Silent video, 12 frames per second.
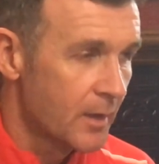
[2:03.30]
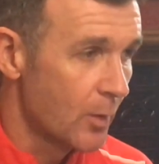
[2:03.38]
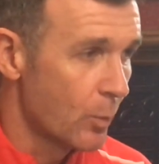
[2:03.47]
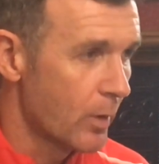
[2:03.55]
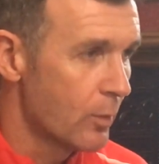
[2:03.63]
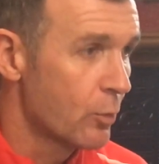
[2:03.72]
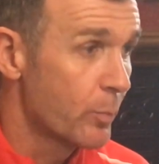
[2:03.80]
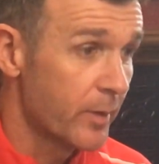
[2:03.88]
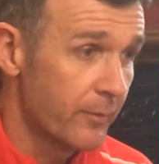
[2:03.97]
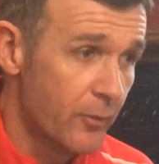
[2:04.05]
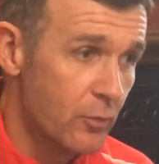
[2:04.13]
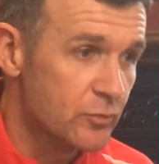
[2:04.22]
It will, but
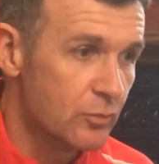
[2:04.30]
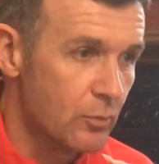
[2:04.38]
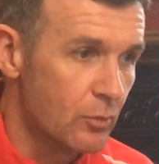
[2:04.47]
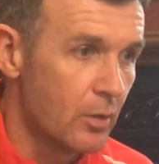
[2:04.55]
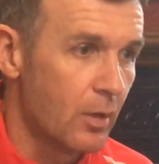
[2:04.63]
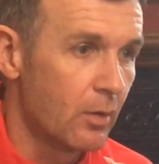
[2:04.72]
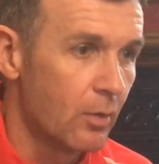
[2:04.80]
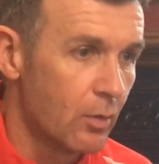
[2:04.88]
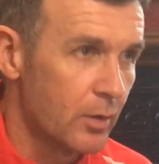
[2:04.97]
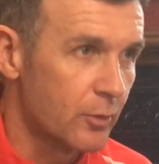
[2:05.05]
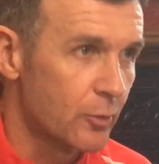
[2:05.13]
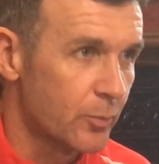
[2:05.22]
they've also got a
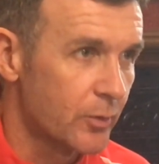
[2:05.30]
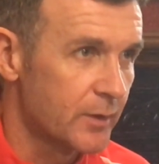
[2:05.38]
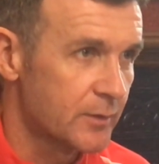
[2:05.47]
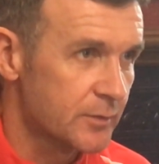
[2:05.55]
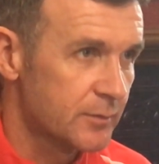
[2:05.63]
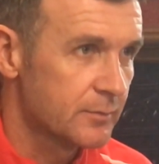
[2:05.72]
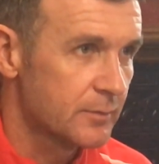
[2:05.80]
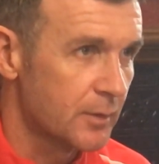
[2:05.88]
lot of good players,